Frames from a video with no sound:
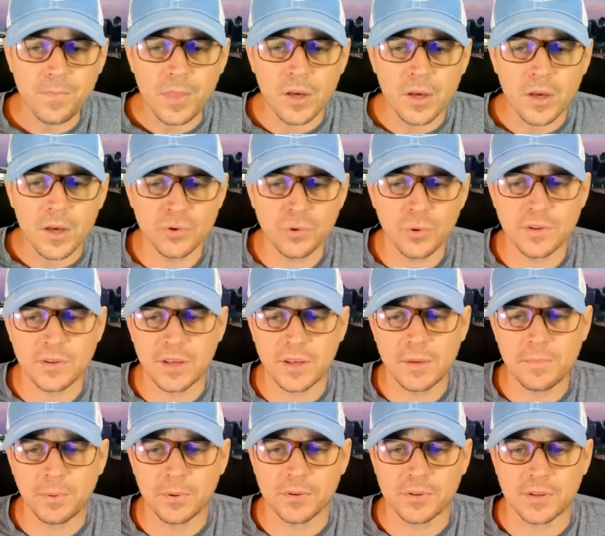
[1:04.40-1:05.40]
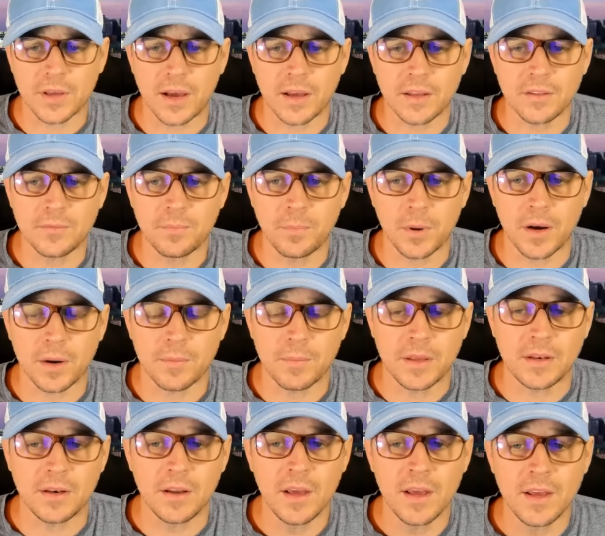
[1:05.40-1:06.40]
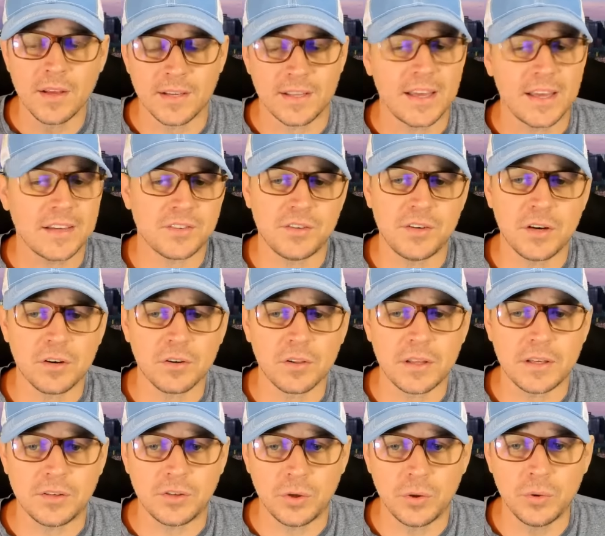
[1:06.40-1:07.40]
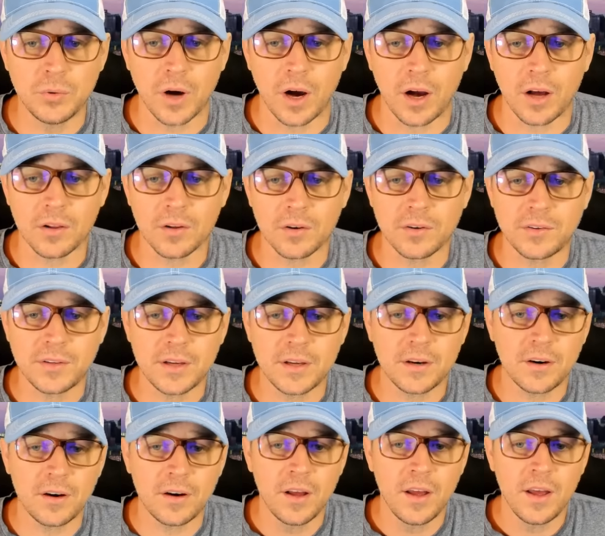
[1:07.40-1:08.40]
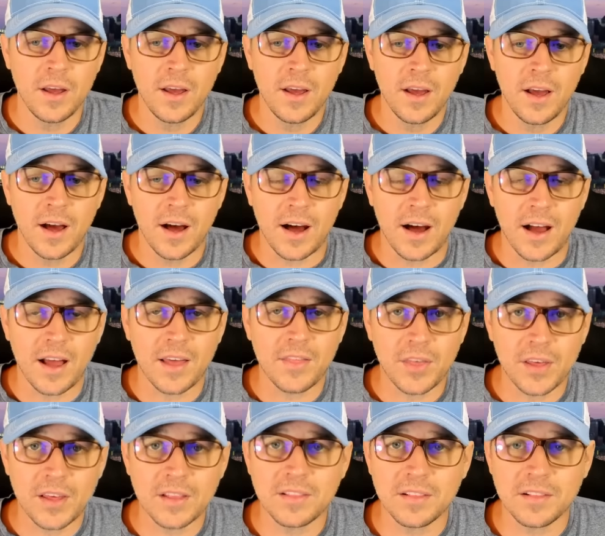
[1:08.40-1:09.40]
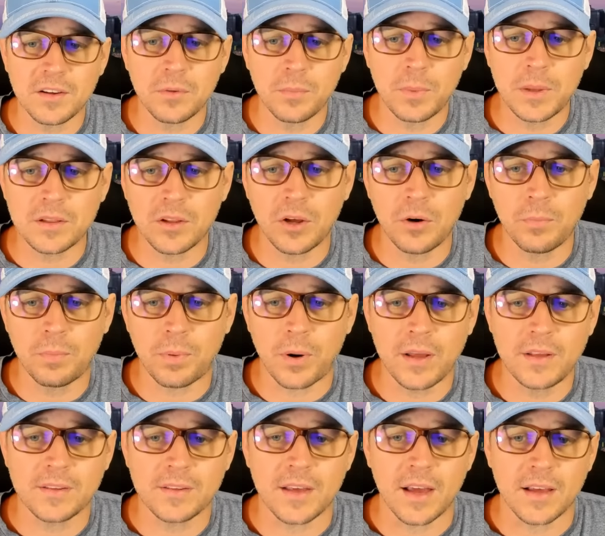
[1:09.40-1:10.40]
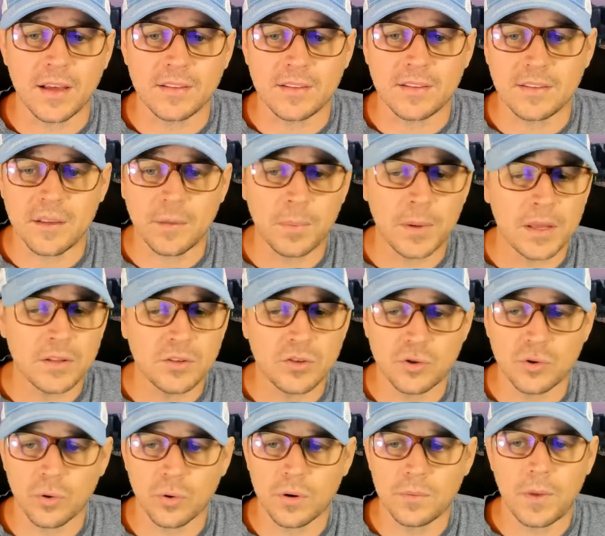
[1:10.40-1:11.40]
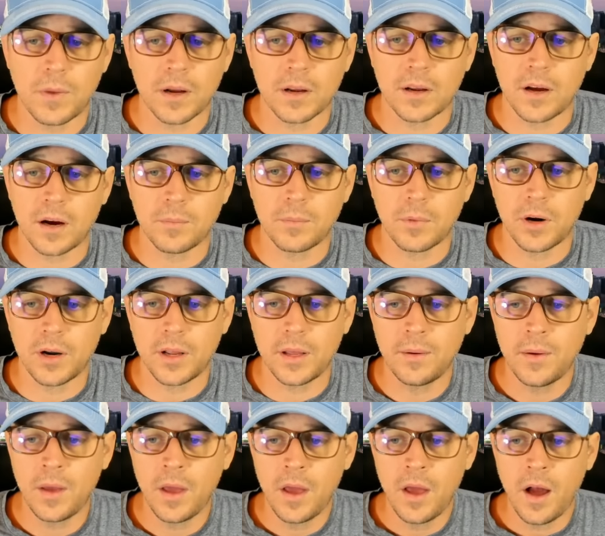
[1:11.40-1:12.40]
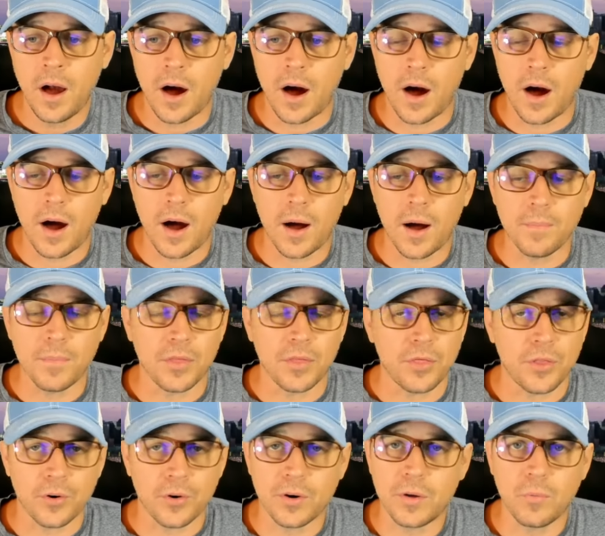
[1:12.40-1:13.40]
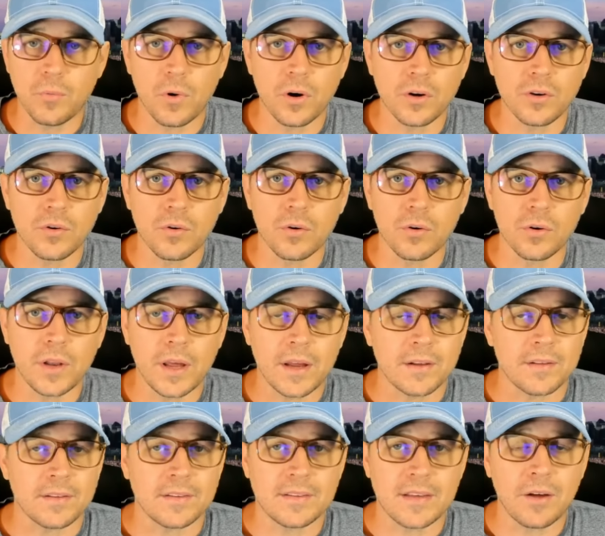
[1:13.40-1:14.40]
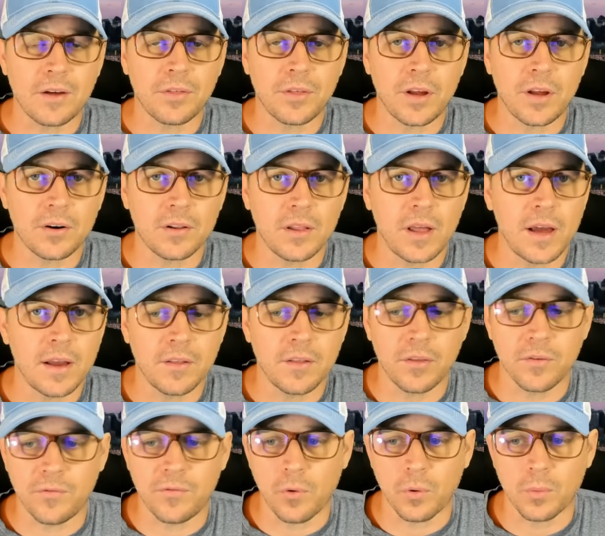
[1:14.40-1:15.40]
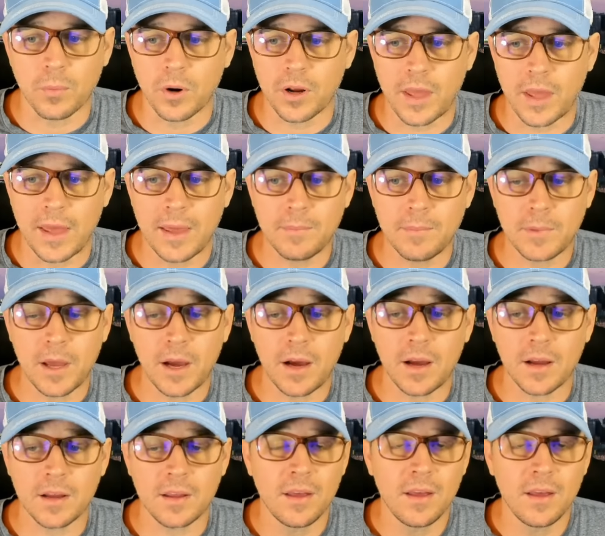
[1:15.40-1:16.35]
Short sample size, but I mean, to catch nearly $2 here, I think it's a little bit low price, guys. He's up against Jordan Montgomery, um, the 31 year old out of South Carolina, the former Gamecock.